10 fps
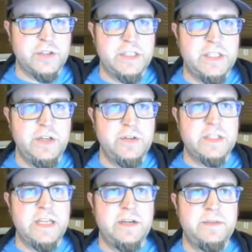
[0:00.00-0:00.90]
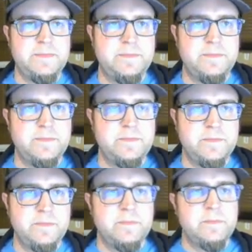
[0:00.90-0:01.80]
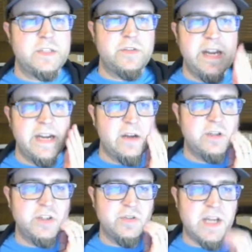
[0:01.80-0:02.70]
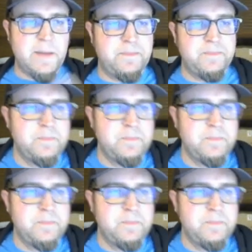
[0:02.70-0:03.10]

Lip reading: the to-dos there. That's great, and now it shows up.